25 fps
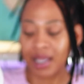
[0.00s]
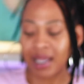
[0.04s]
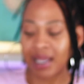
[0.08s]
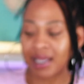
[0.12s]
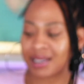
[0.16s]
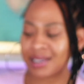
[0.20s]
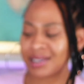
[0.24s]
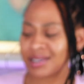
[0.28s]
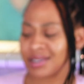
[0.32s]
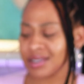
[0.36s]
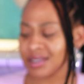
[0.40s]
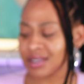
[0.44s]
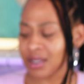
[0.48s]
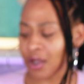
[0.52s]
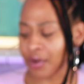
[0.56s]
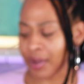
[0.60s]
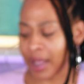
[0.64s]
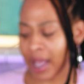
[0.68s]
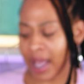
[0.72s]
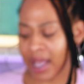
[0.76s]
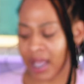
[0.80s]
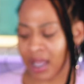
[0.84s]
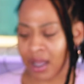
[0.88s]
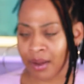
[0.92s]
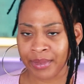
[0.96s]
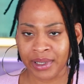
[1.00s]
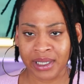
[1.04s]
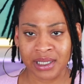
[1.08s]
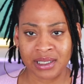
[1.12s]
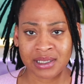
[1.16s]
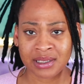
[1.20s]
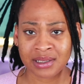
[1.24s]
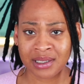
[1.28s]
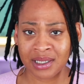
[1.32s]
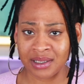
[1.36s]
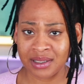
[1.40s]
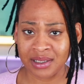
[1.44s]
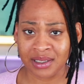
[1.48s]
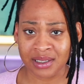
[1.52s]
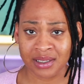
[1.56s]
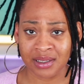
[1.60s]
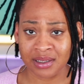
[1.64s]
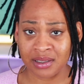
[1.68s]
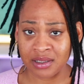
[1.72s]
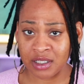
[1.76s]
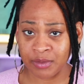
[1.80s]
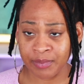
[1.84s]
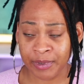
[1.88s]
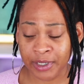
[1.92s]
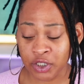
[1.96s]
And this is okay. I mean, it's
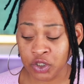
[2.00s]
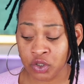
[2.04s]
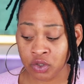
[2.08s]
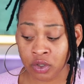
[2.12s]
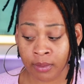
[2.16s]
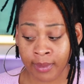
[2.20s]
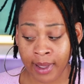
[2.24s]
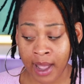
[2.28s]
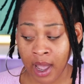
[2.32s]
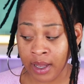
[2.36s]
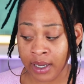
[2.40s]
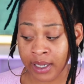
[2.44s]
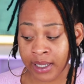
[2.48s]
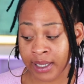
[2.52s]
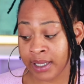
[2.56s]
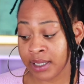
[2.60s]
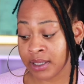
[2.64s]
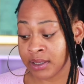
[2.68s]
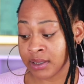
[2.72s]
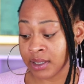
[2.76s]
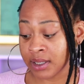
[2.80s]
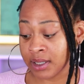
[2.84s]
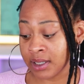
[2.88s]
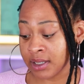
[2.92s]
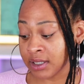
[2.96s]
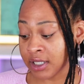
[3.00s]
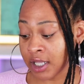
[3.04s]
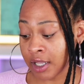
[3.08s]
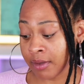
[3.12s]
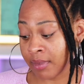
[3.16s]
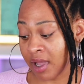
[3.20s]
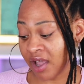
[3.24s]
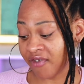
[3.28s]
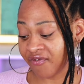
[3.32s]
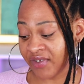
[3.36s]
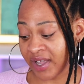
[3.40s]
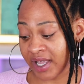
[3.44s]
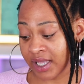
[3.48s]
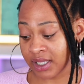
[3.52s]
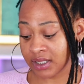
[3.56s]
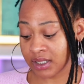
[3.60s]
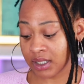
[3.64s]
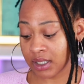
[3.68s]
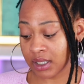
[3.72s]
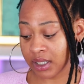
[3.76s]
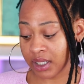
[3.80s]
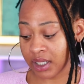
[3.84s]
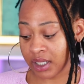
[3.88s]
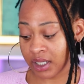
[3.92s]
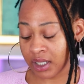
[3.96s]
nothing special about it. It does get my face
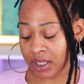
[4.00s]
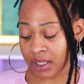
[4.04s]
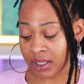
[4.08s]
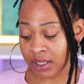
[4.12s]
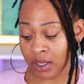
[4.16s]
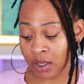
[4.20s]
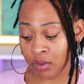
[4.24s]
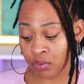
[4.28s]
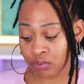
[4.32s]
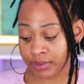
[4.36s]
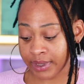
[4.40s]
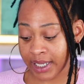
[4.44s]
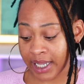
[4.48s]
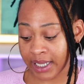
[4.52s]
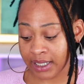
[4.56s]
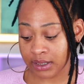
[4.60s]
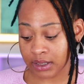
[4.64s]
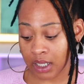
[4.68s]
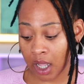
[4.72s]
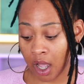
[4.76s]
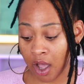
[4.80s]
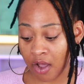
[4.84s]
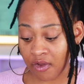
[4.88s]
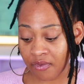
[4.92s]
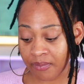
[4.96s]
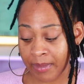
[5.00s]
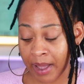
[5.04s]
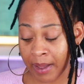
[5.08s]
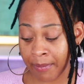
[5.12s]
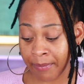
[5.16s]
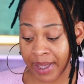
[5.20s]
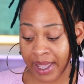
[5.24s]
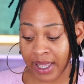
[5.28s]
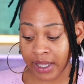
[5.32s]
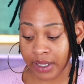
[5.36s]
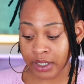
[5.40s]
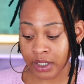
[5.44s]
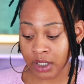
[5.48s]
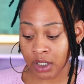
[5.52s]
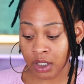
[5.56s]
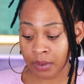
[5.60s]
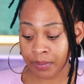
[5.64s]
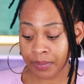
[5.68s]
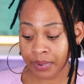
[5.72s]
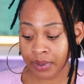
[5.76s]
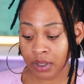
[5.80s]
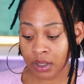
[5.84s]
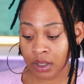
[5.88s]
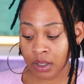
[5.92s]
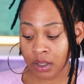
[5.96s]
clean. It takes off my
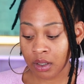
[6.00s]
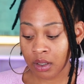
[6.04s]
makeup.